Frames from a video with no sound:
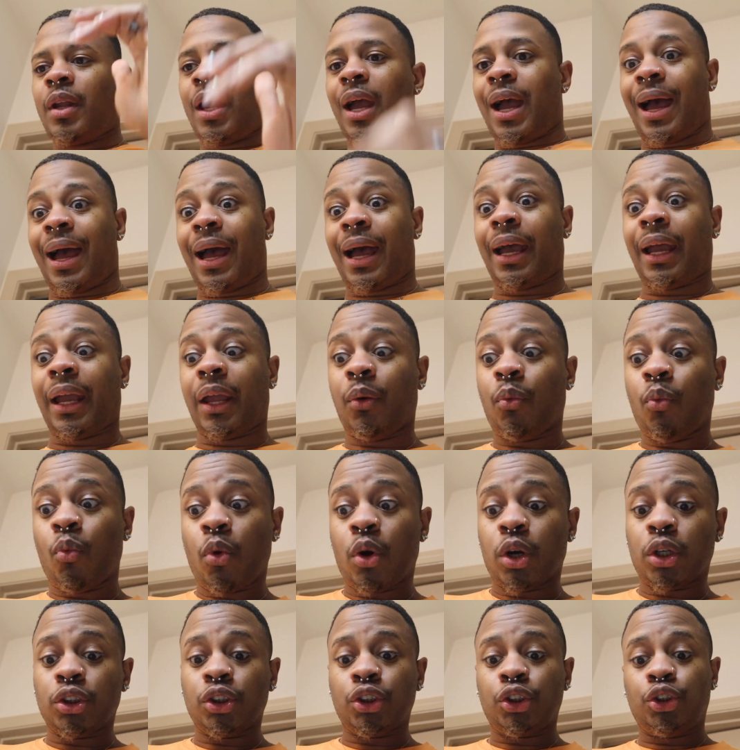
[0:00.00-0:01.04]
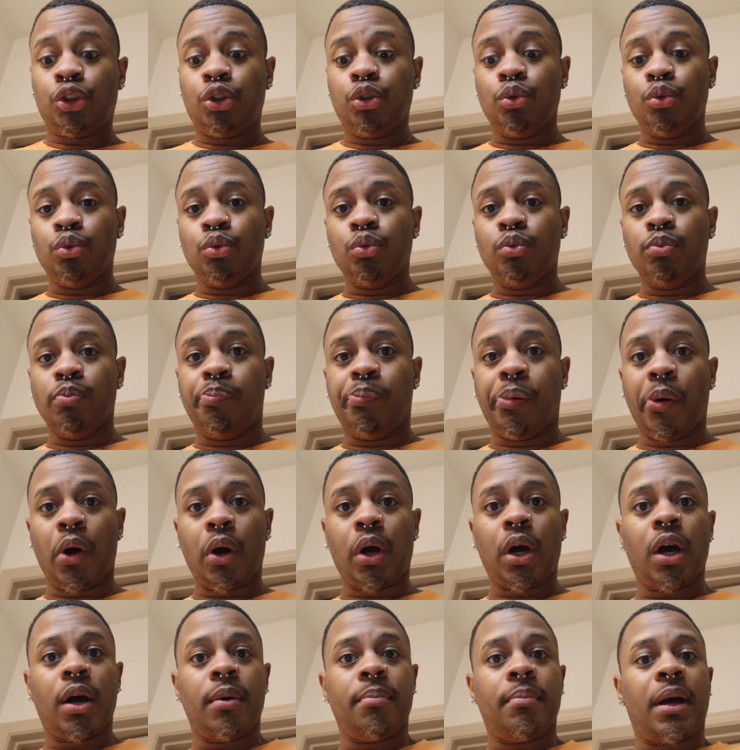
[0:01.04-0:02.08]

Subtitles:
I want to bulk up